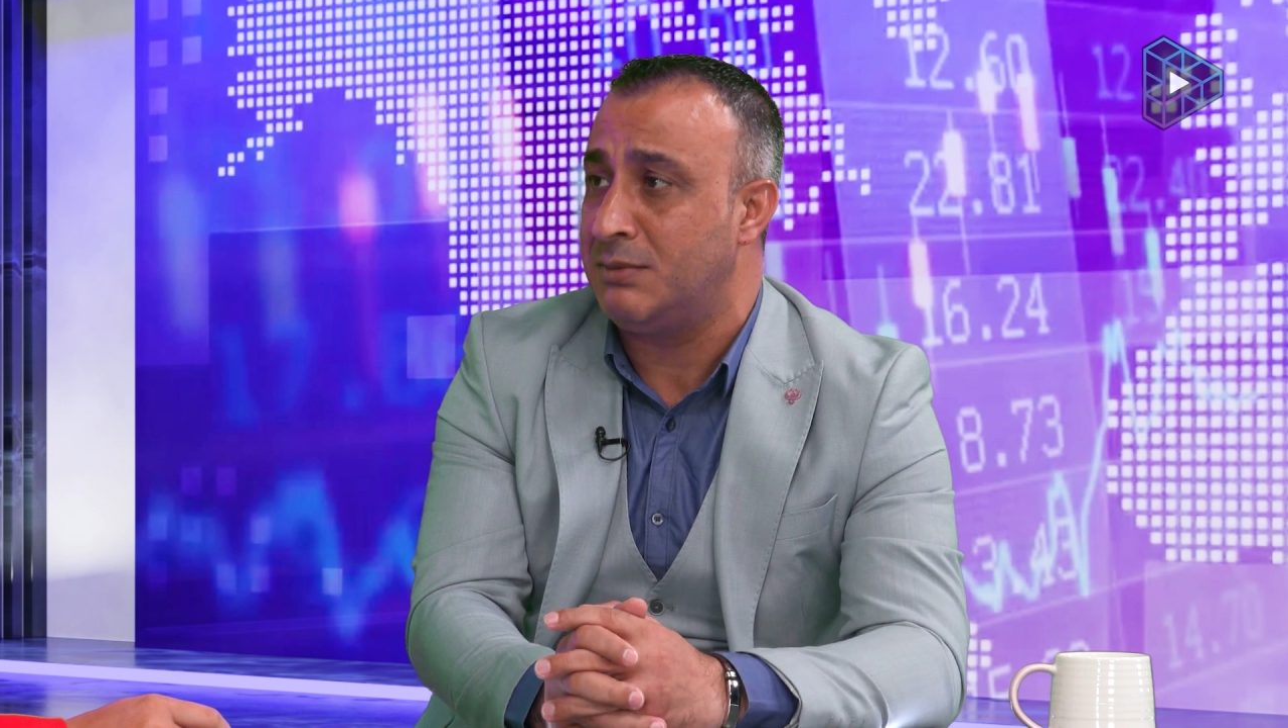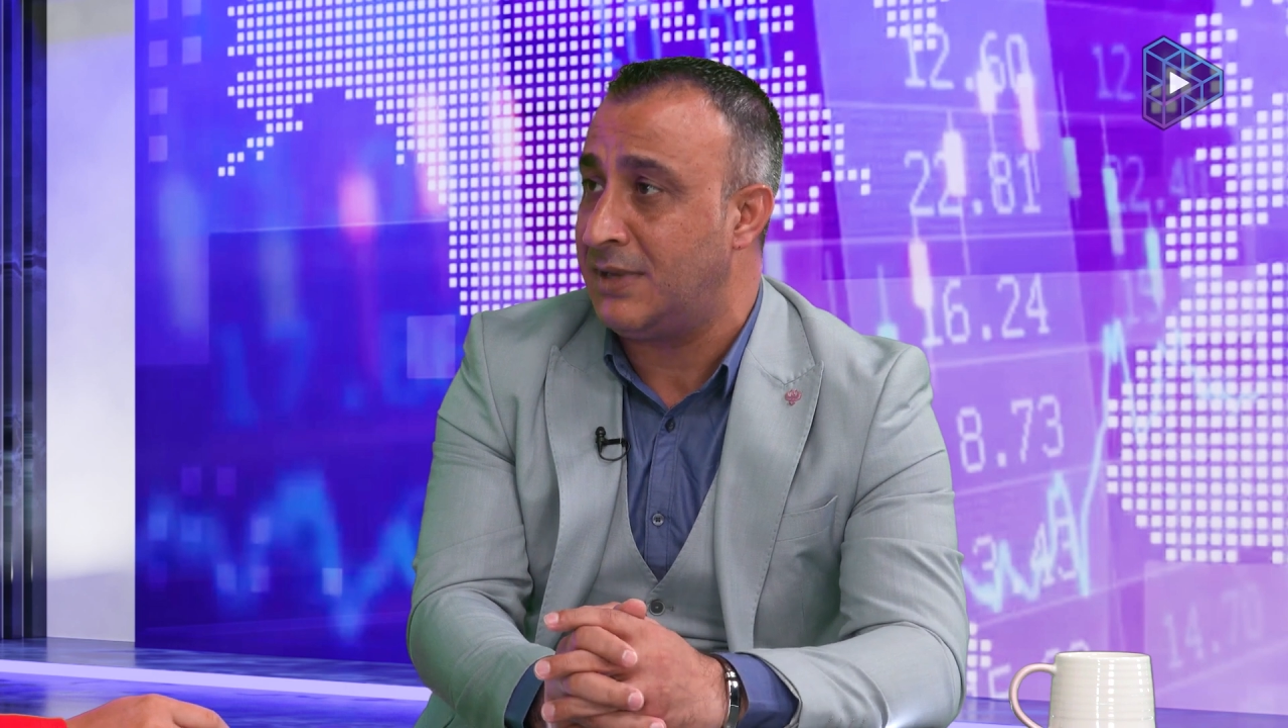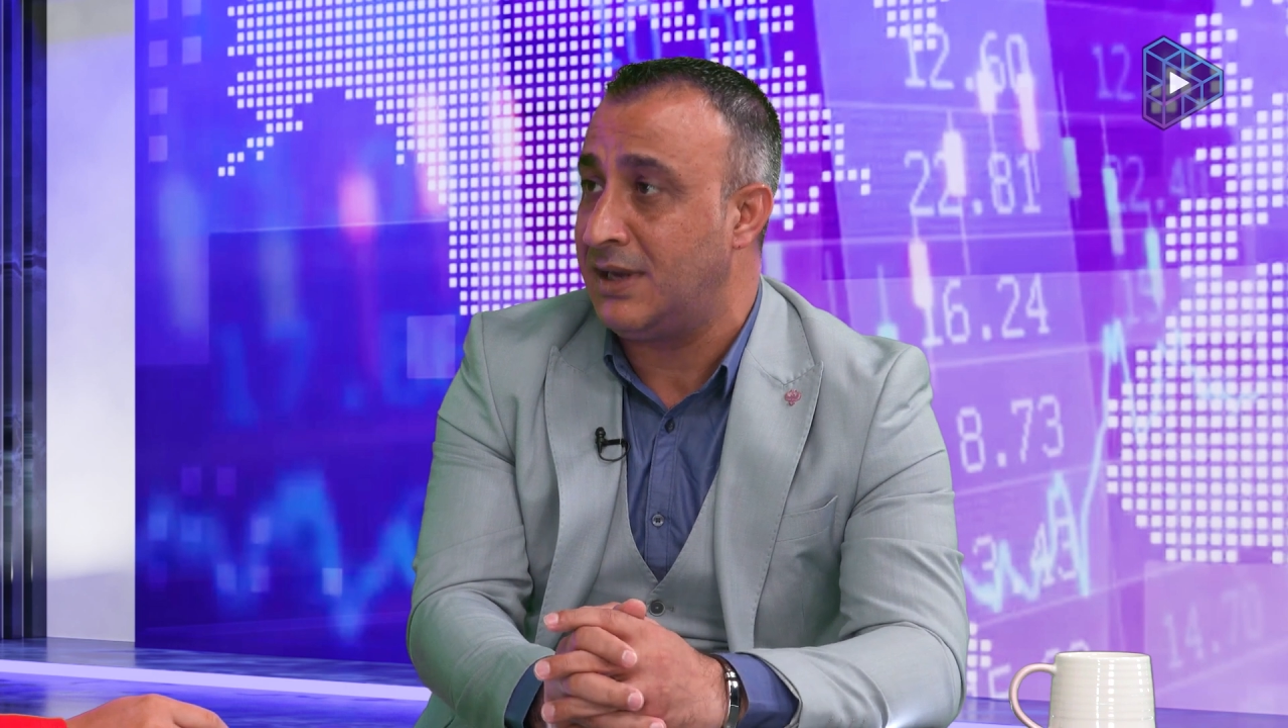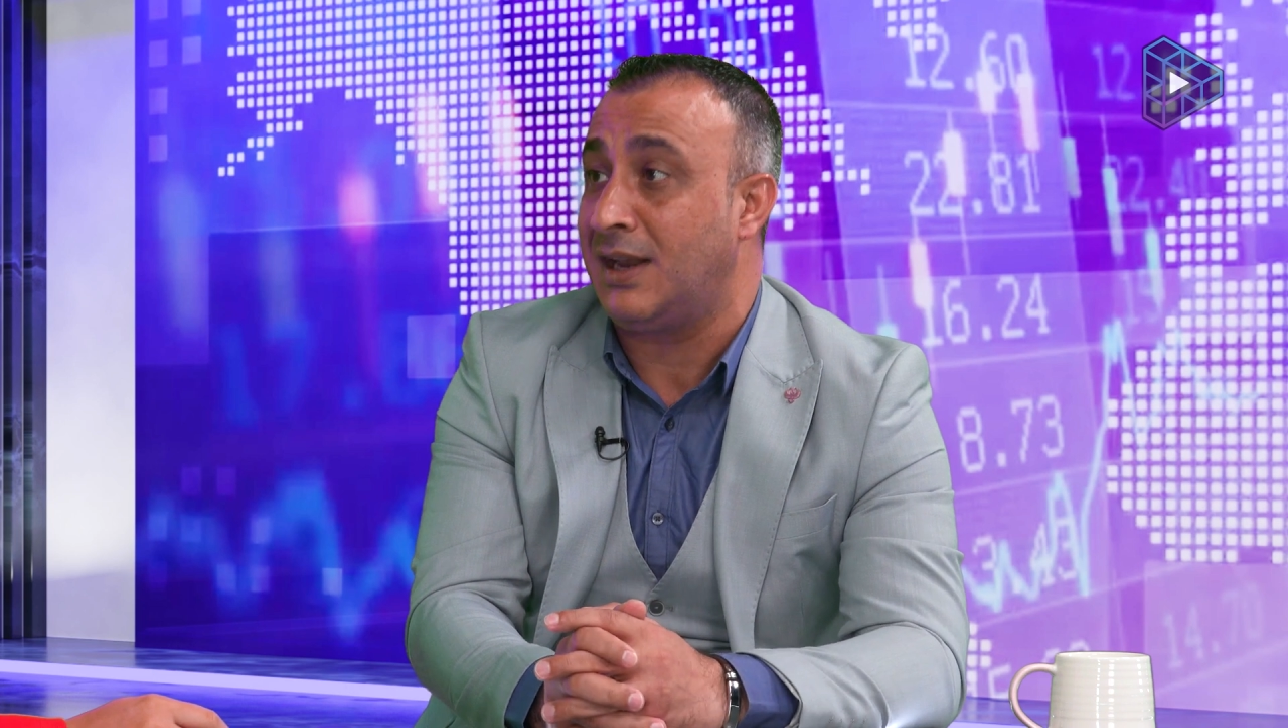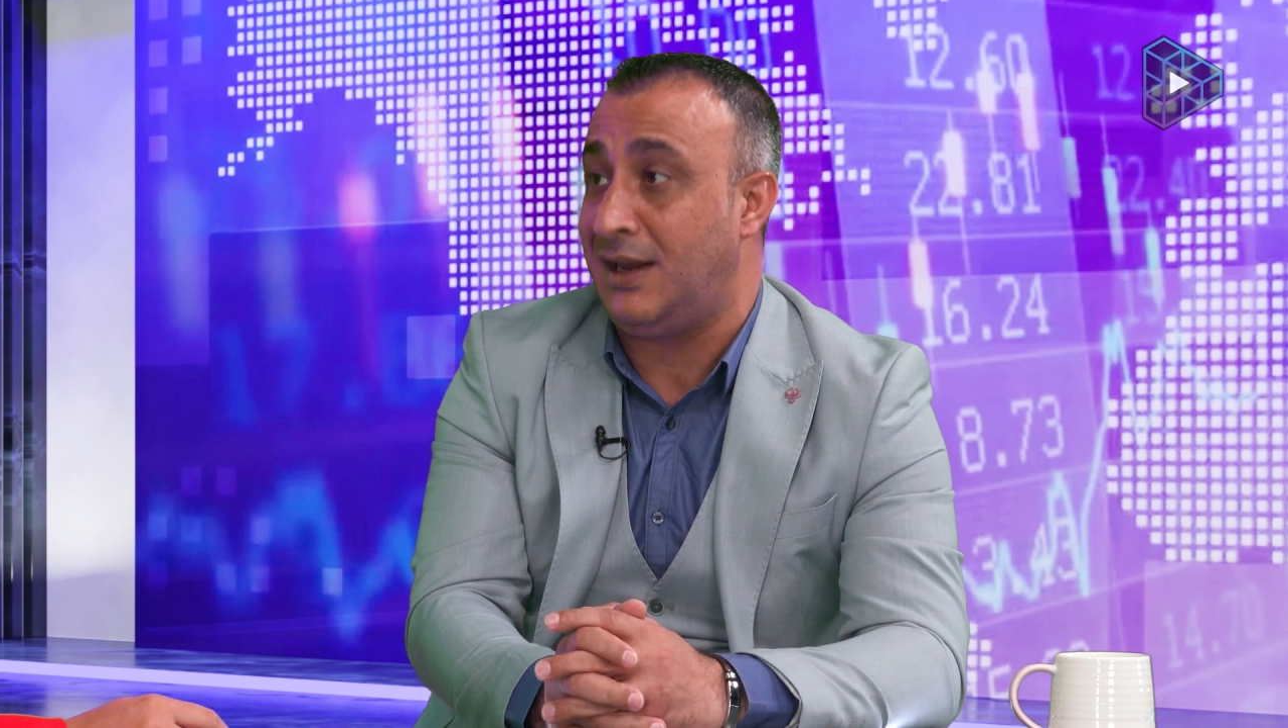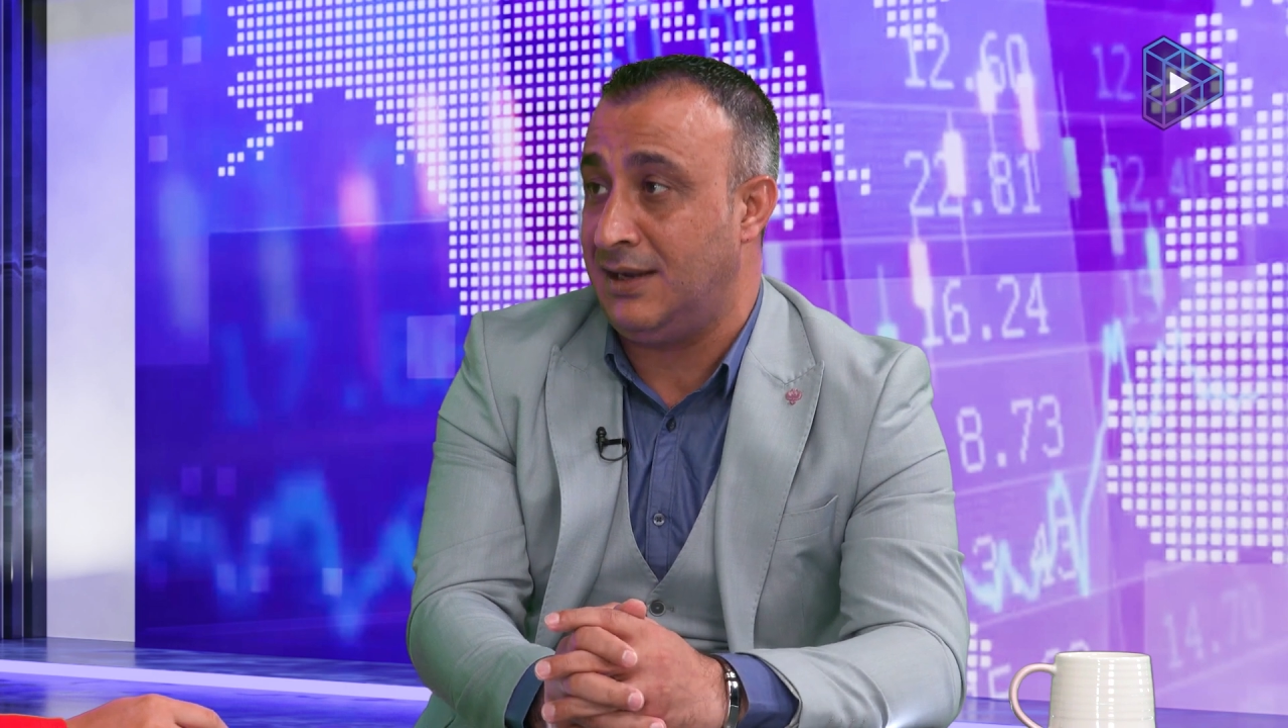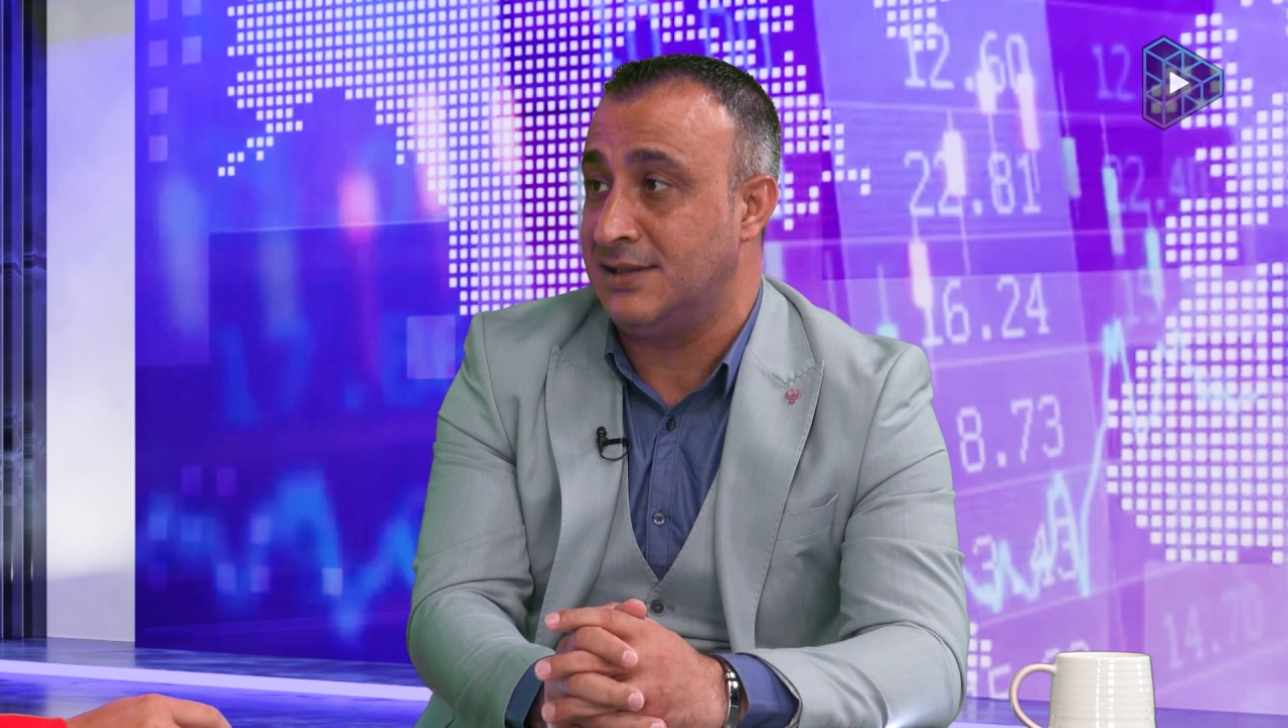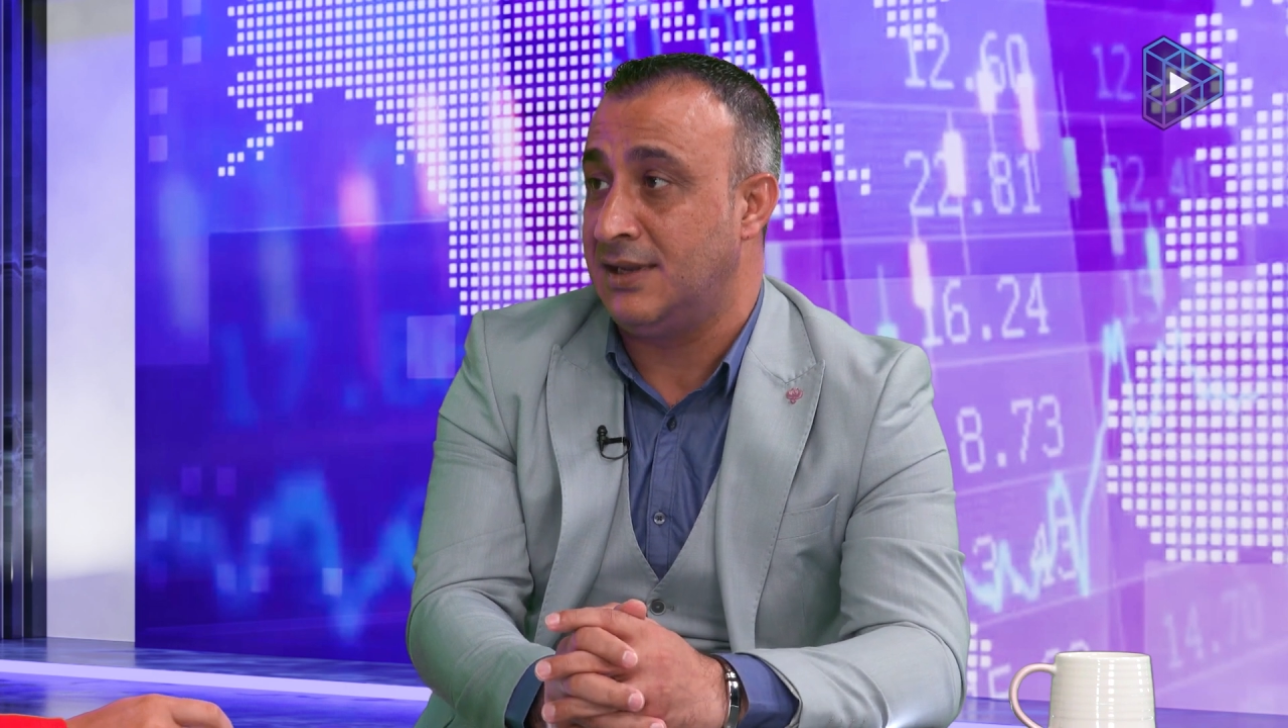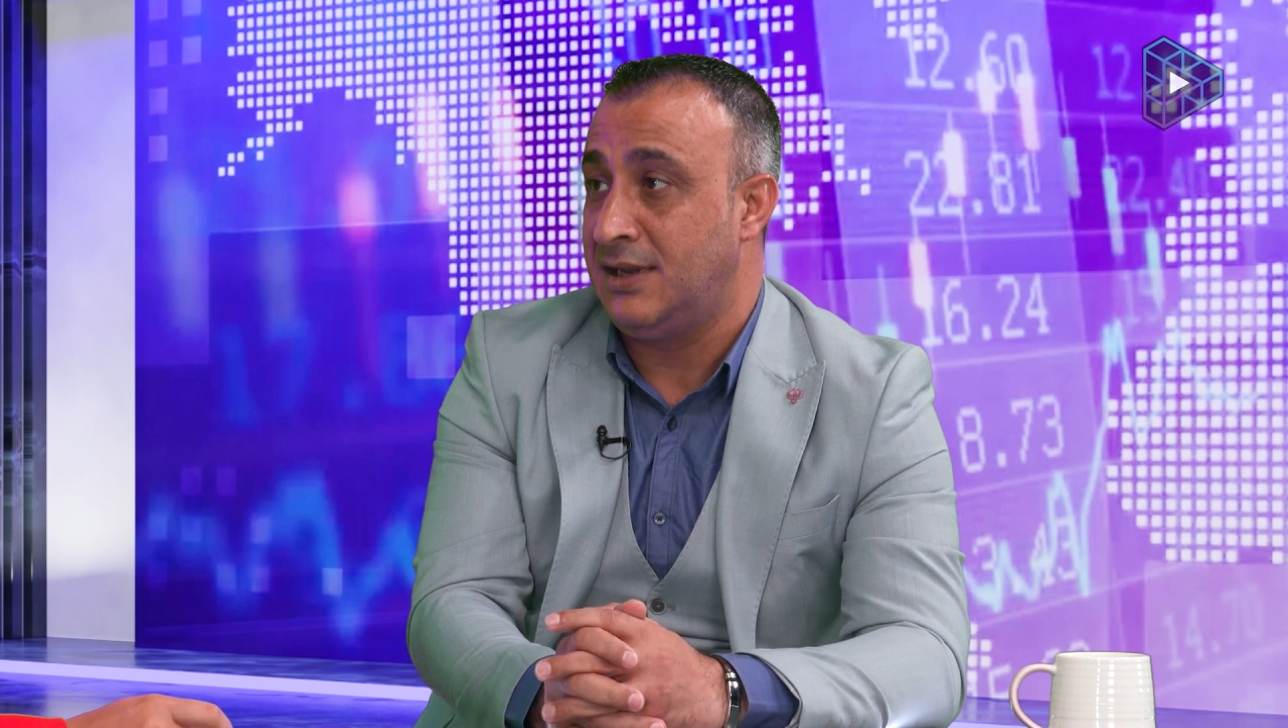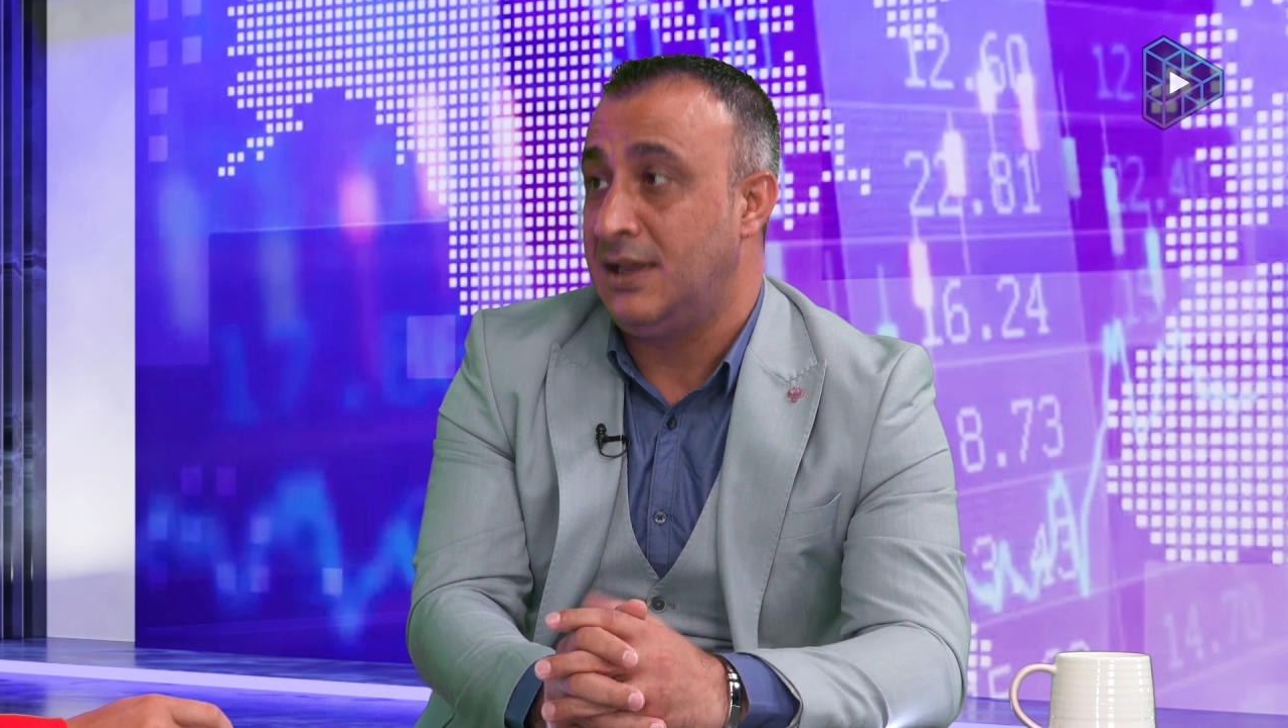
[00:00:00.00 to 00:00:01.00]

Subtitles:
my clients.